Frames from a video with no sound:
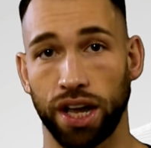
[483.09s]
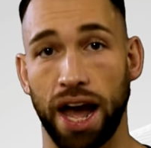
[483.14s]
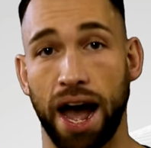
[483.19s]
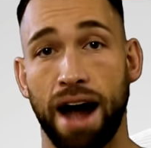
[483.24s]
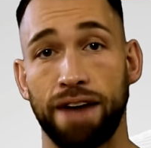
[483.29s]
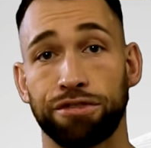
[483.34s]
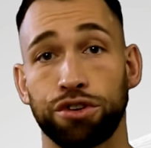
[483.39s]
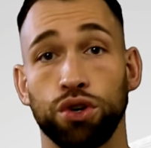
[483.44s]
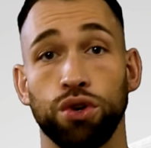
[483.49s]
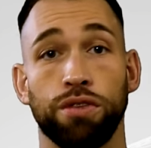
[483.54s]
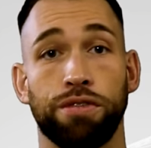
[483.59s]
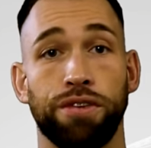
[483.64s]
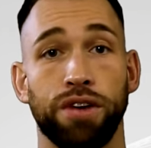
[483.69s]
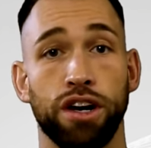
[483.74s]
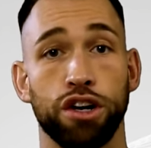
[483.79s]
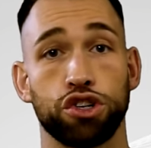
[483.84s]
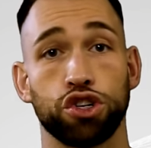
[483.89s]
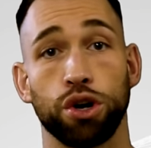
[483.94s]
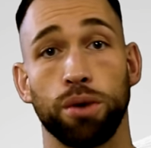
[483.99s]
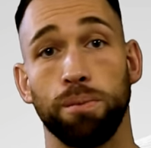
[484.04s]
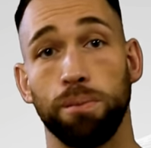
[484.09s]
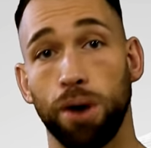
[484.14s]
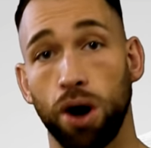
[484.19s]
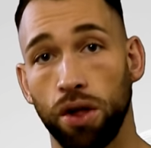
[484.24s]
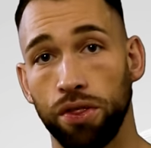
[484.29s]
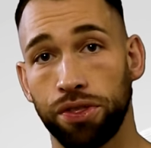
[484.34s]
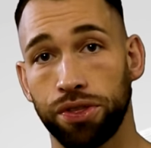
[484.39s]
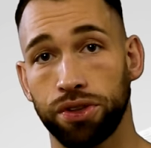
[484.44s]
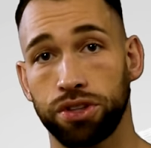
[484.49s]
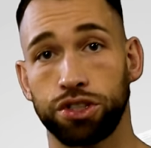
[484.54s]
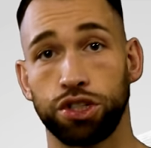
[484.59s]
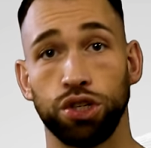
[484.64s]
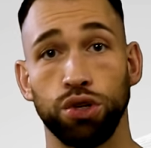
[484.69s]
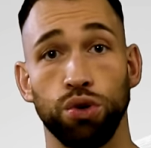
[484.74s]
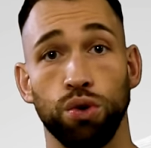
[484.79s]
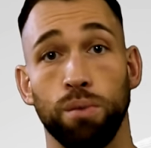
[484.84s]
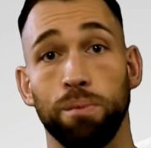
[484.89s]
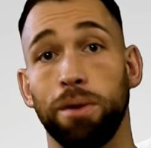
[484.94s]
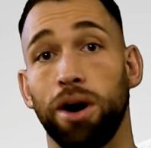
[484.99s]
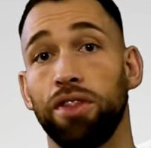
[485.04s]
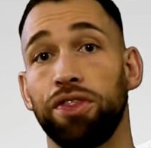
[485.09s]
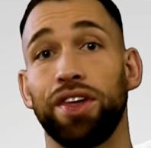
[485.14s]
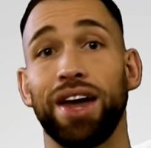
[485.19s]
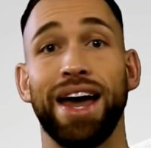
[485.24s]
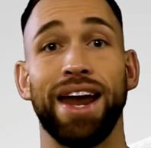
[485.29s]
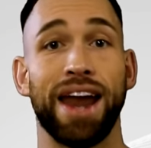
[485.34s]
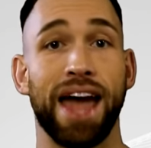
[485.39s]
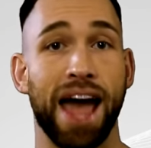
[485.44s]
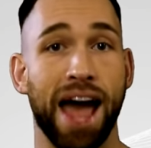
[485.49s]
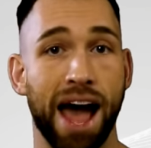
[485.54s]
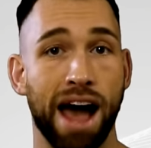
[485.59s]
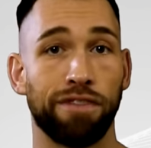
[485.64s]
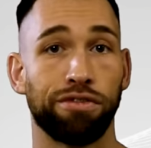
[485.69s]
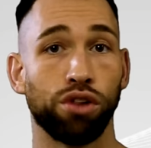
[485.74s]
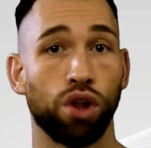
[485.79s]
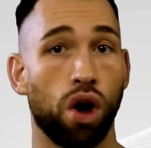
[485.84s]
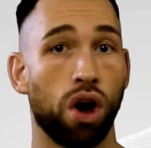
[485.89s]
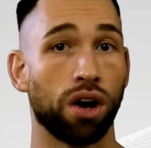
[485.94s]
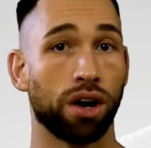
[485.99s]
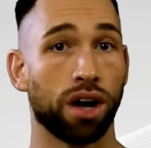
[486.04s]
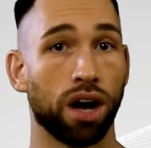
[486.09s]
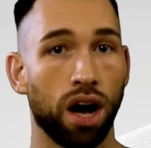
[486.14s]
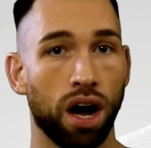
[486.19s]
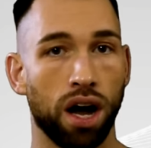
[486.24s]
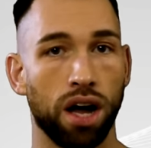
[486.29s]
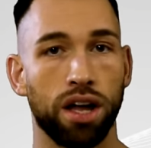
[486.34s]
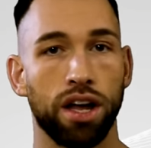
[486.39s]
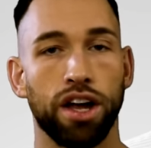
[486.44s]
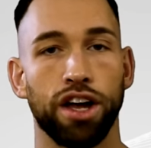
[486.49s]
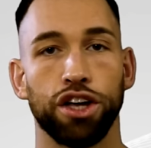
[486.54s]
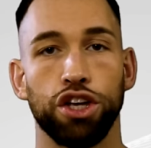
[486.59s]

after you finish your month to month and a half long cut,